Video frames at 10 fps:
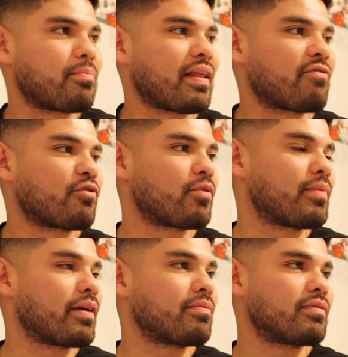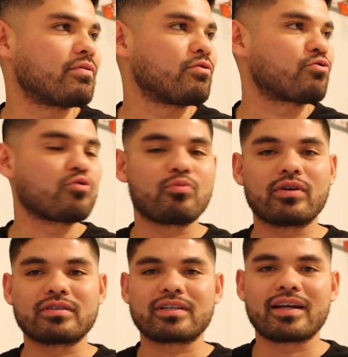platform, babe. YouTube
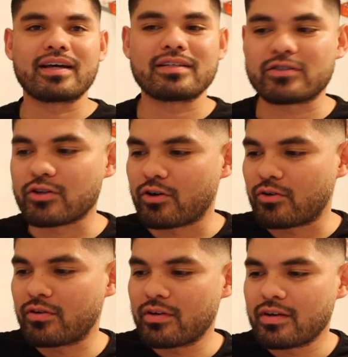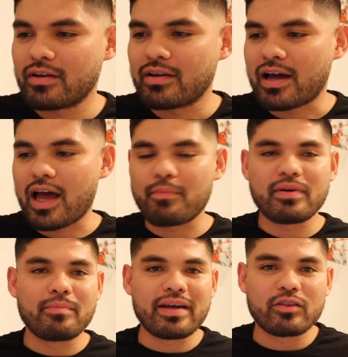won tonight, so I
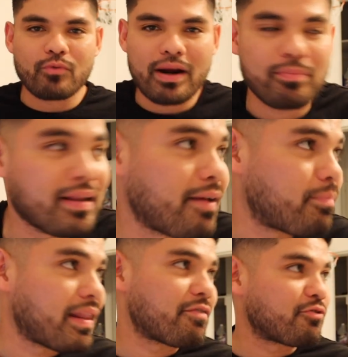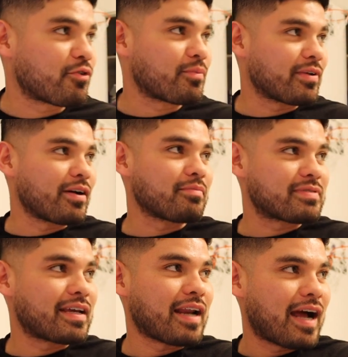happen to be on the right platform, you know what I'm
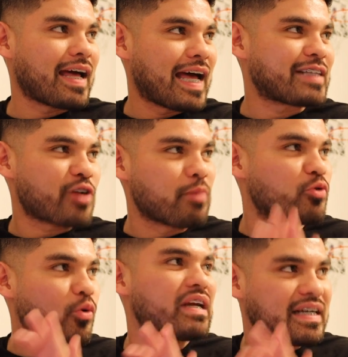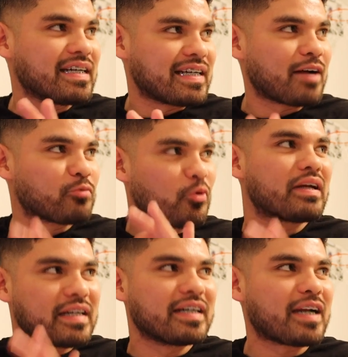saying? So I'm doing good. I'm
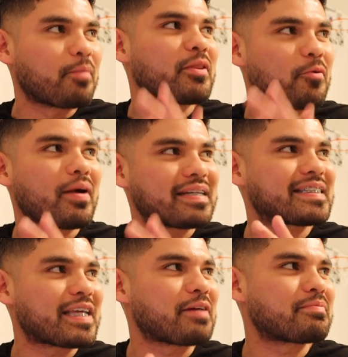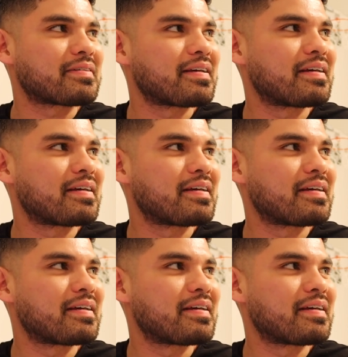on the right steps.